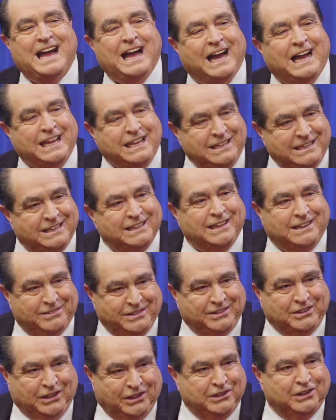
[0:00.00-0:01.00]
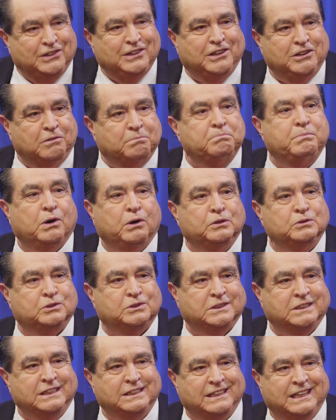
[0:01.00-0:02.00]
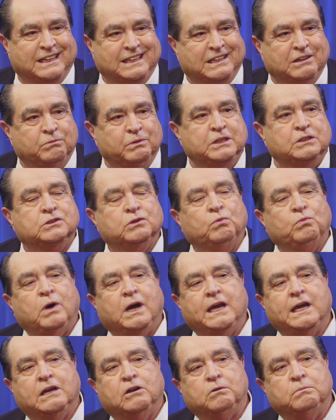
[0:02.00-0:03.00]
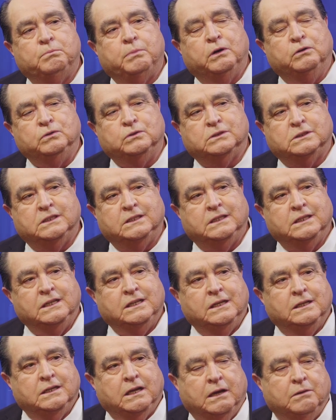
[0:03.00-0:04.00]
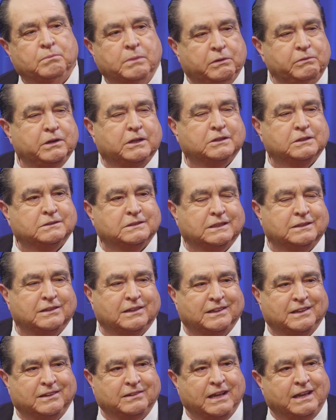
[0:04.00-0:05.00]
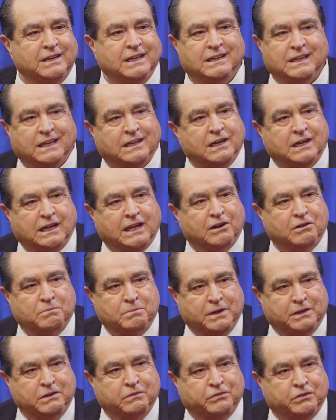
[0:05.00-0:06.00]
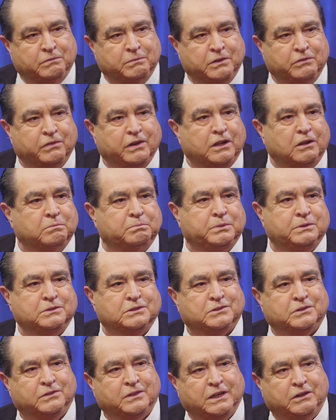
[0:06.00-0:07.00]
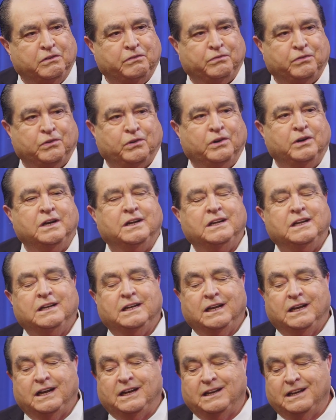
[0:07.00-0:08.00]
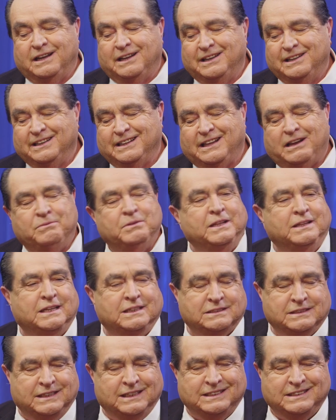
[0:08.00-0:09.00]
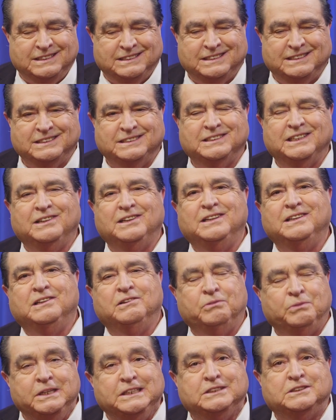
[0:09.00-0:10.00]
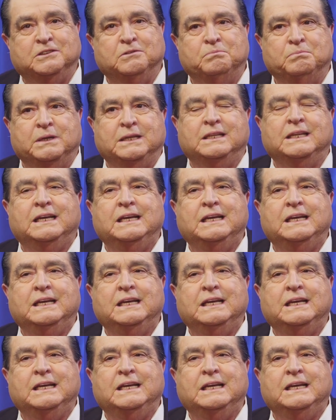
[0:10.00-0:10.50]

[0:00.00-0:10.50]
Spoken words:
I clearly oppose it. And the reason why I oppose it, and maybe because I didn't get a lot of money from developers, so therefore, that's not necessarily the reason, but